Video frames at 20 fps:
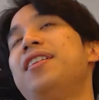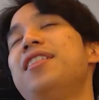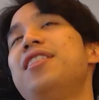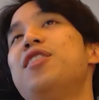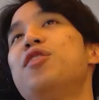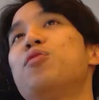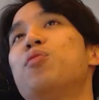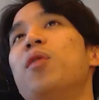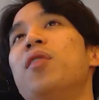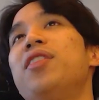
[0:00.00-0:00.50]

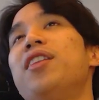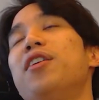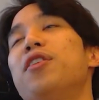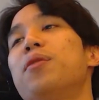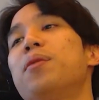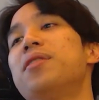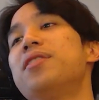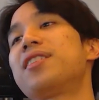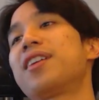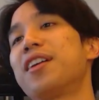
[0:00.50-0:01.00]
There's one that
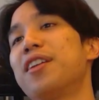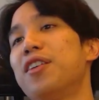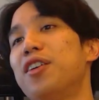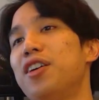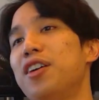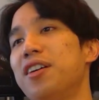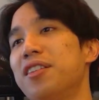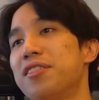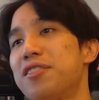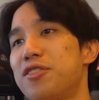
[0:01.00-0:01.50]
always kind of
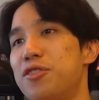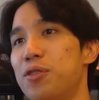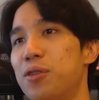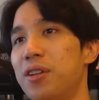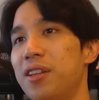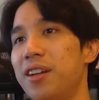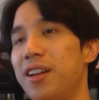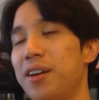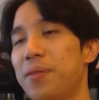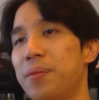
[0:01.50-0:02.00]
haunts Joel
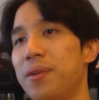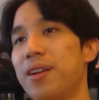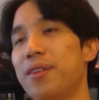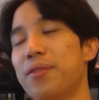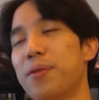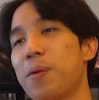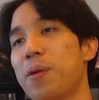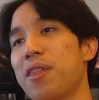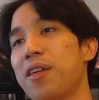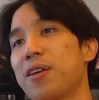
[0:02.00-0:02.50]
and I whenever
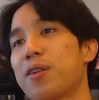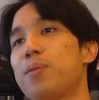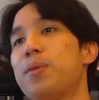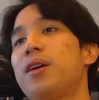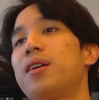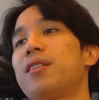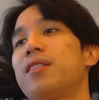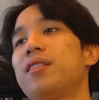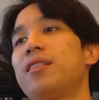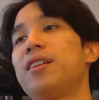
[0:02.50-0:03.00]
we think
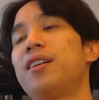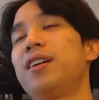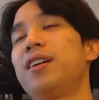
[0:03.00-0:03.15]
about it.